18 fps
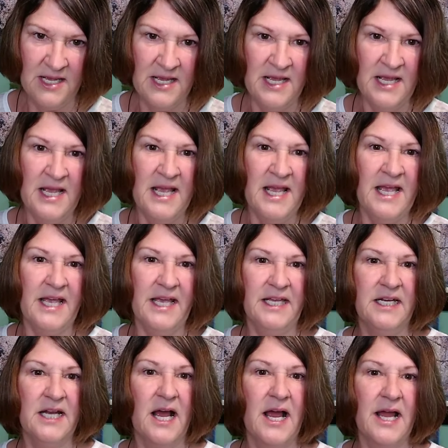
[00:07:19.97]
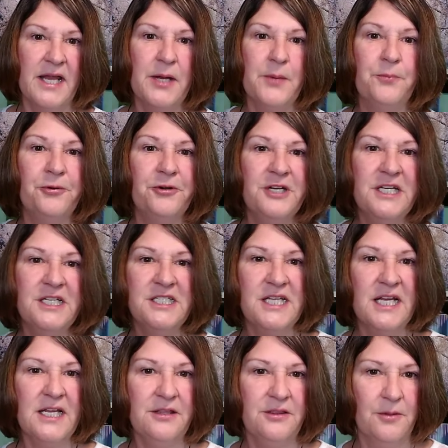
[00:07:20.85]
And I appreciate the
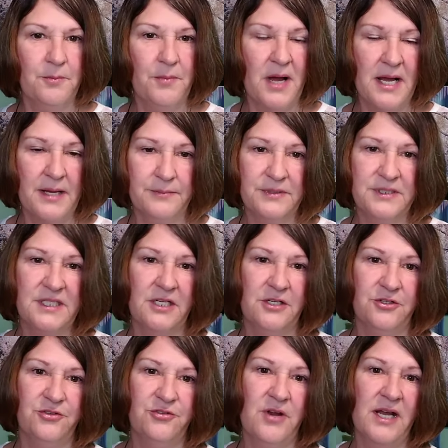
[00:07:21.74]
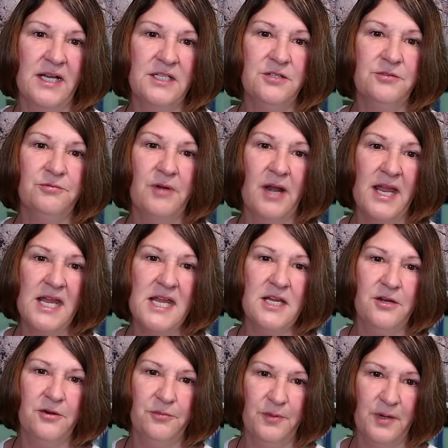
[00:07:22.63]
moms that are trying to write
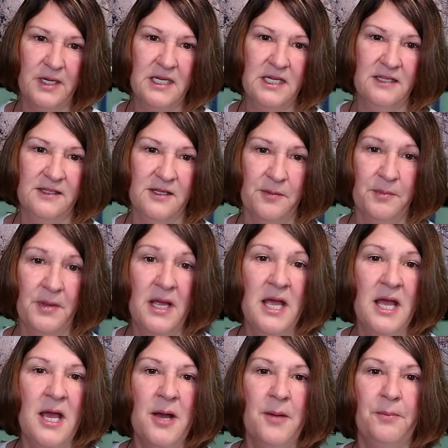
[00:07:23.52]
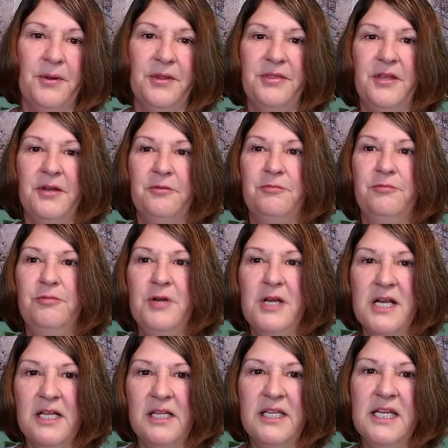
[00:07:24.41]
curriculum, but they're
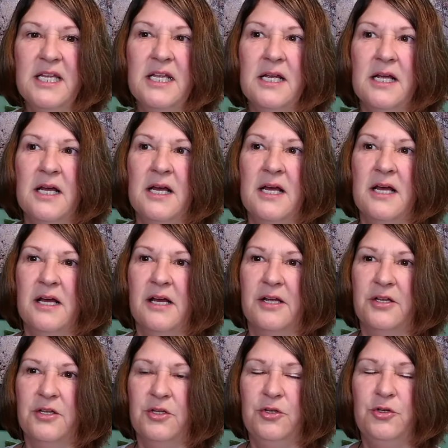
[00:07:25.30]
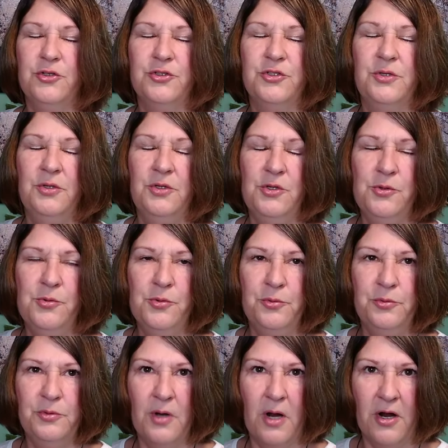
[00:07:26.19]
really, you are
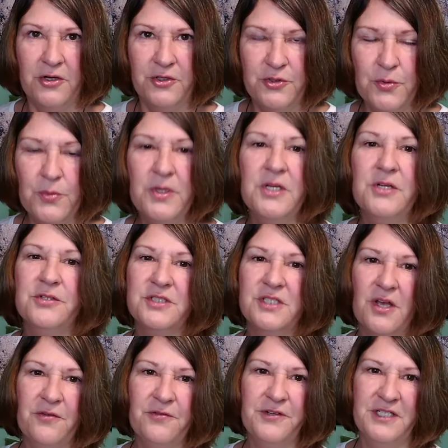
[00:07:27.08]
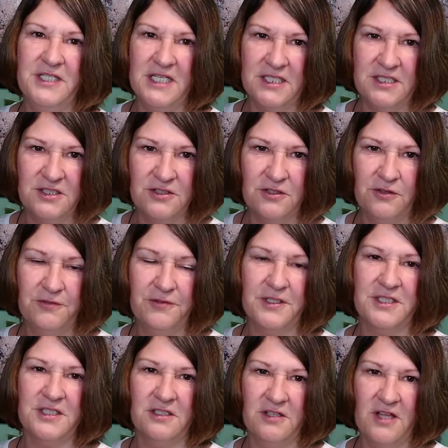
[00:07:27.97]
doing yourself a disservice a
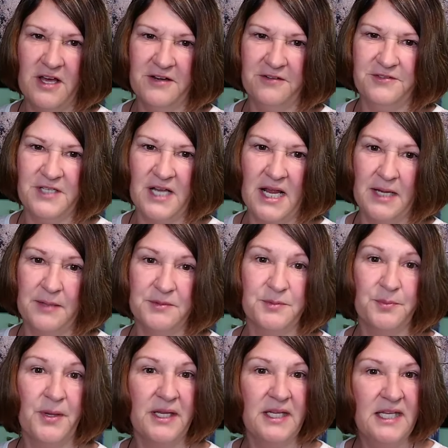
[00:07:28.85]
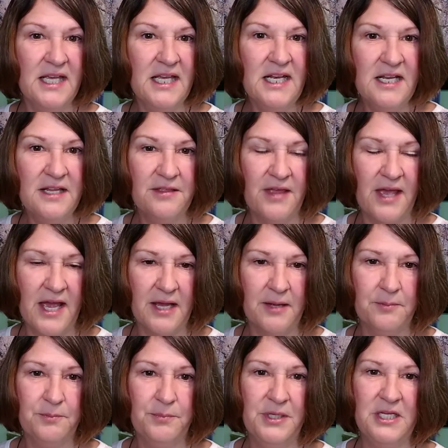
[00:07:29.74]
lot of times by getting that,
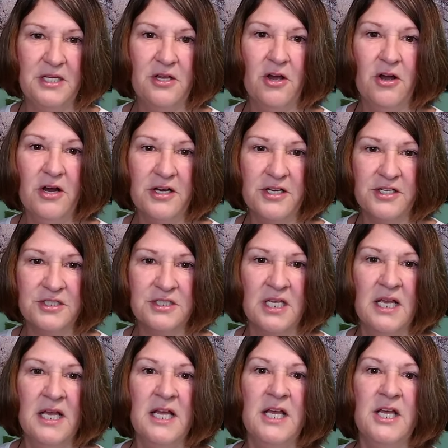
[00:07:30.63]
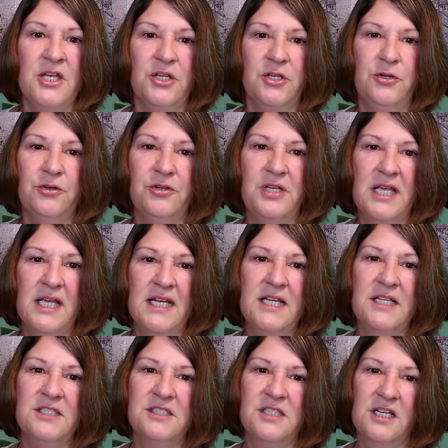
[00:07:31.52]
because you're getting
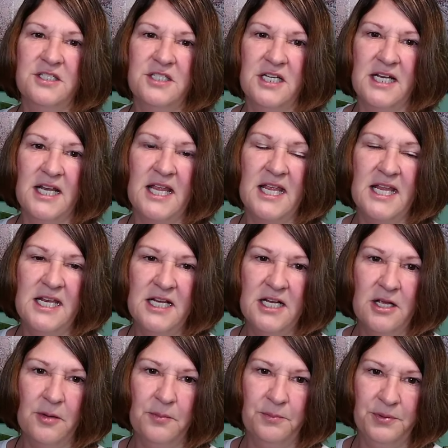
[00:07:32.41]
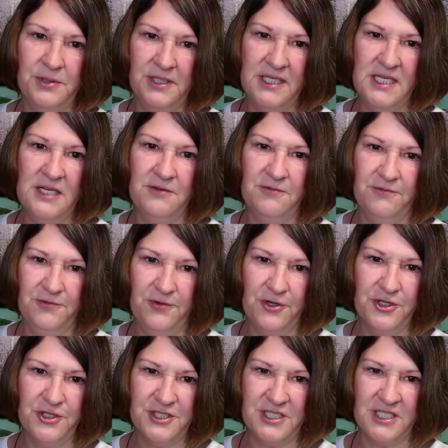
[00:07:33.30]
such an incomplete
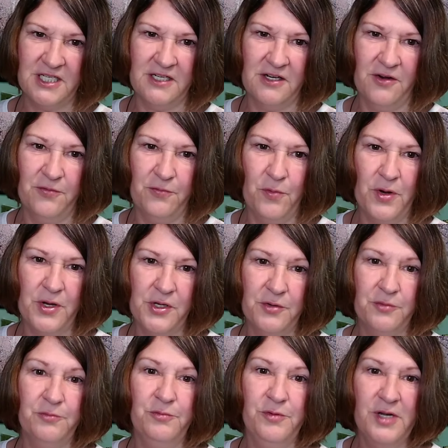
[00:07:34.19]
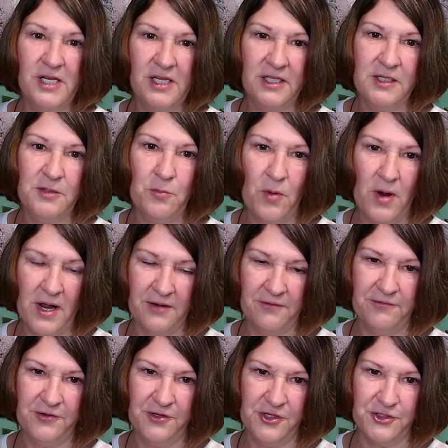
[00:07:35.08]
version of what you really want for your
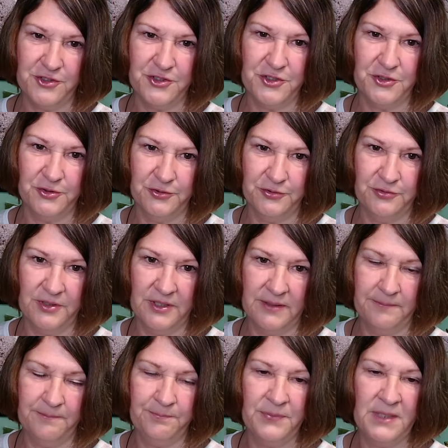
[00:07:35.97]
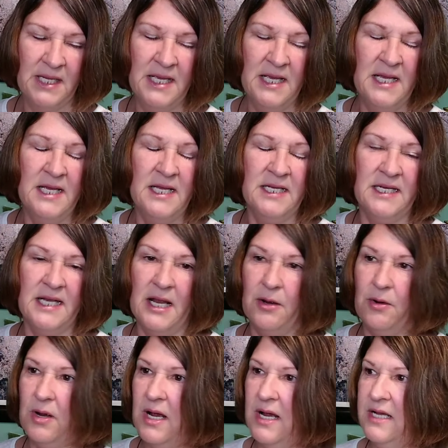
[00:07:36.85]
children. Now, I
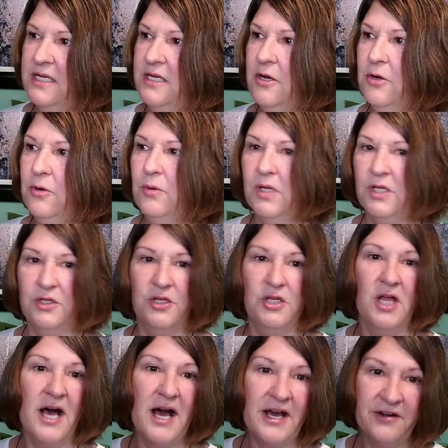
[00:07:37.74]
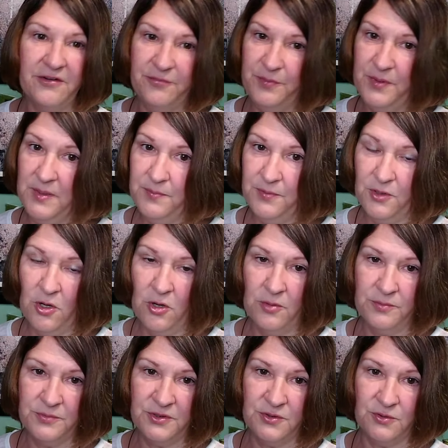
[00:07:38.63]
know a lot of people
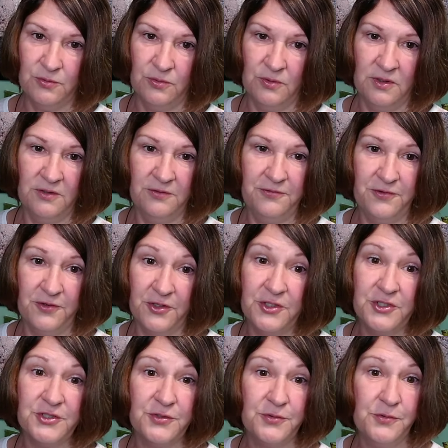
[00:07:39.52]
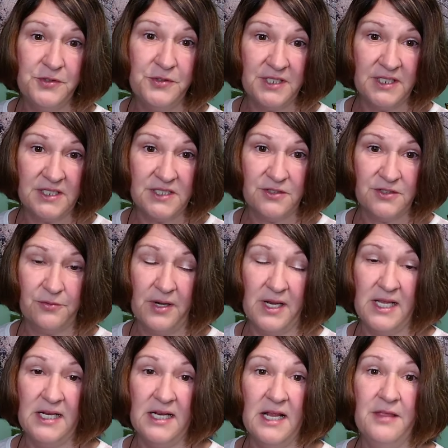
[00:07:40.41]
homeschool 1st through 6th grade,
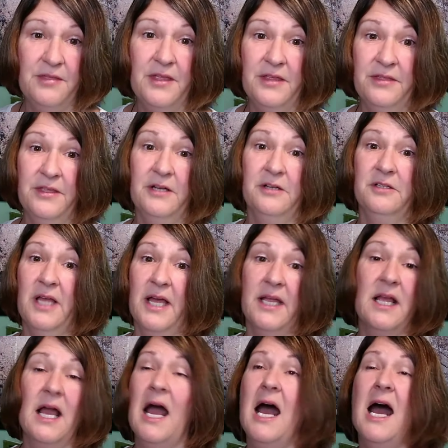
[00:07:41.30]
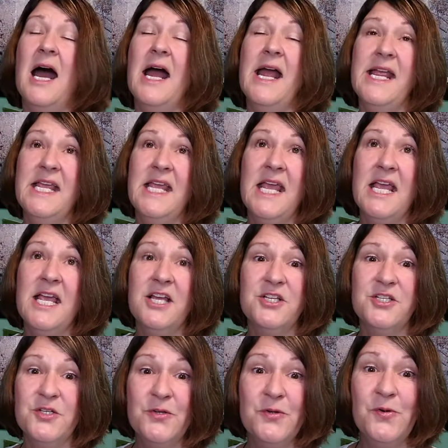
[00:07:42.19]
and then they're like, I can't
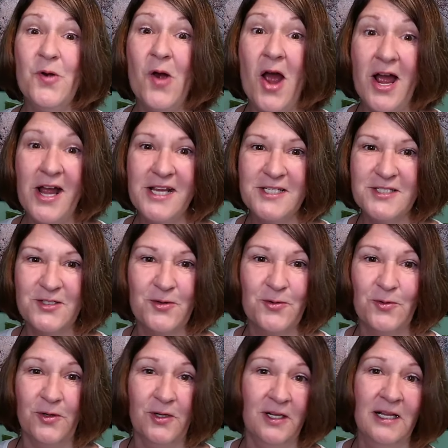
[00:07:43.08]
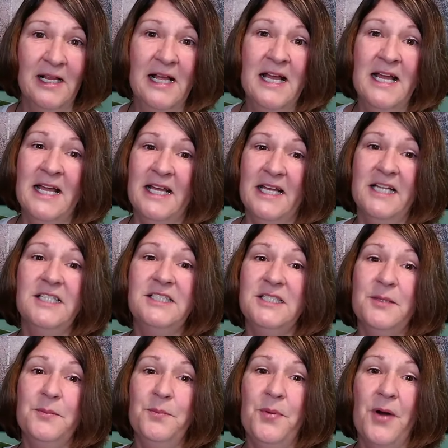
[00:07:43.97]
do high school. It's
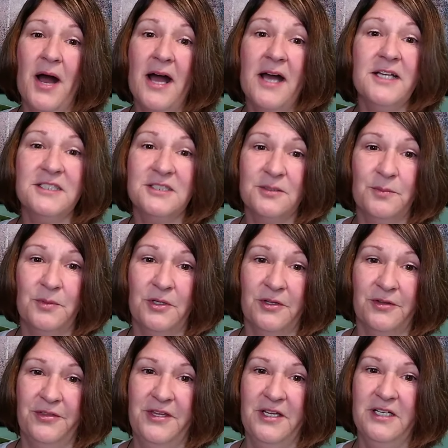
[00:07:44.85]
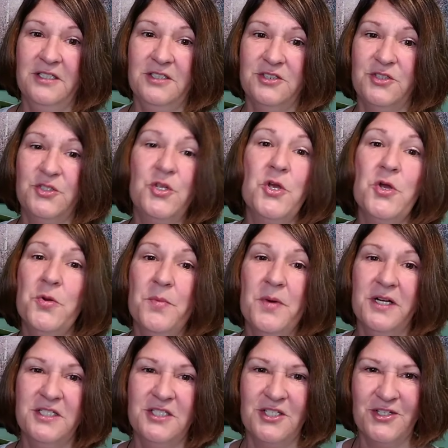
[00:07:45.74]
impossible. There's too much
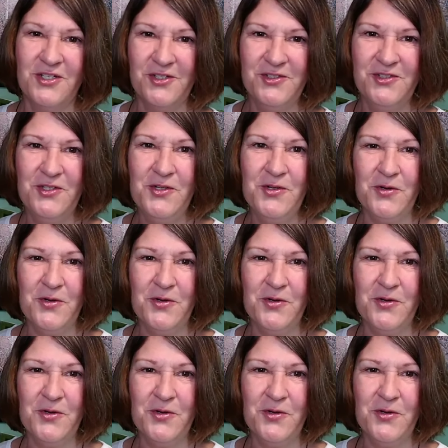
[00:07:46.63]
to do.